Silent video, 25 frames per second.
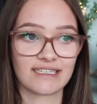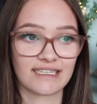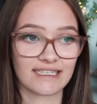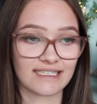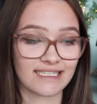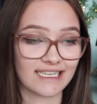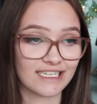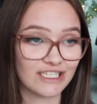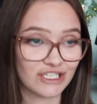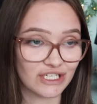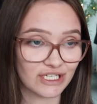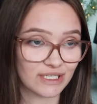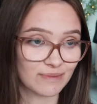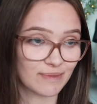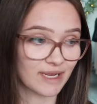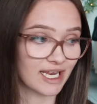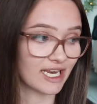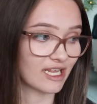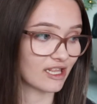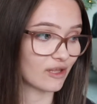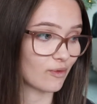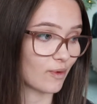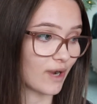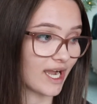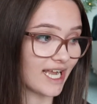It cinches me in
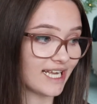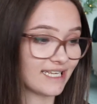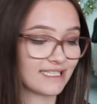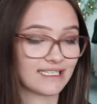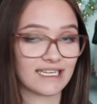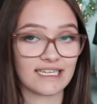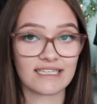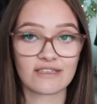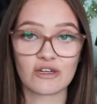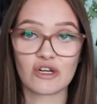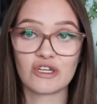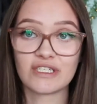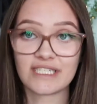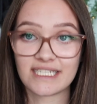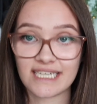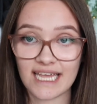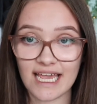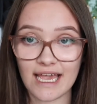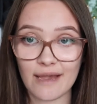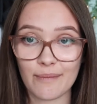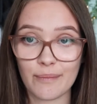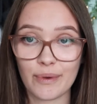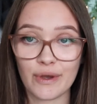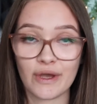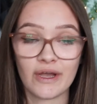at the waist, it's got a
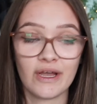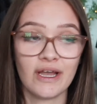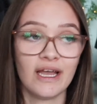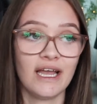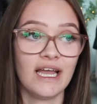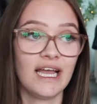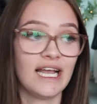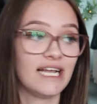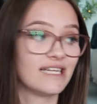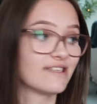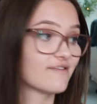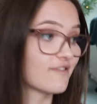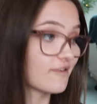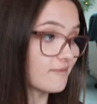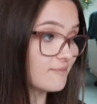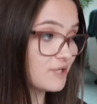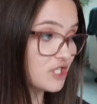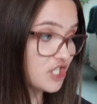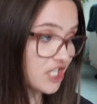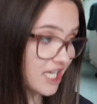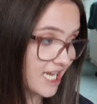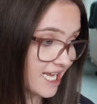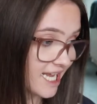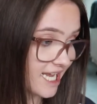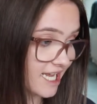zip, it's from
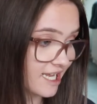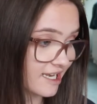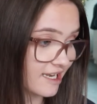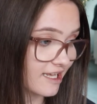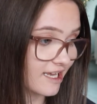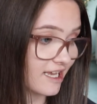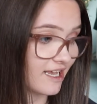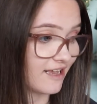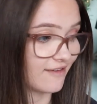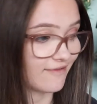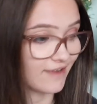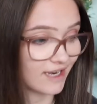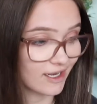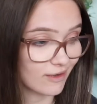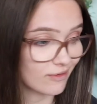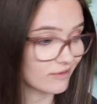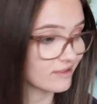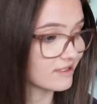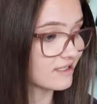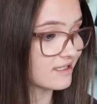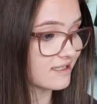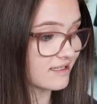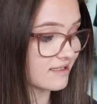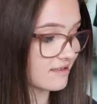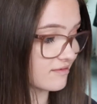Shein if
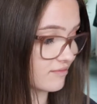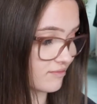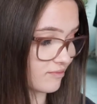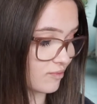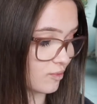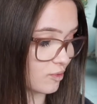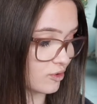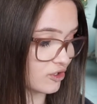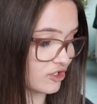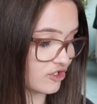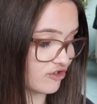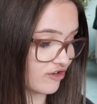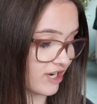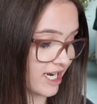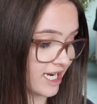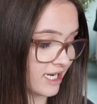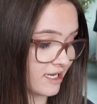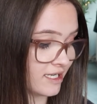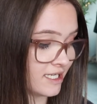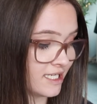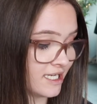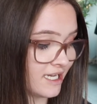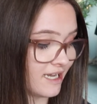anyone's wondering,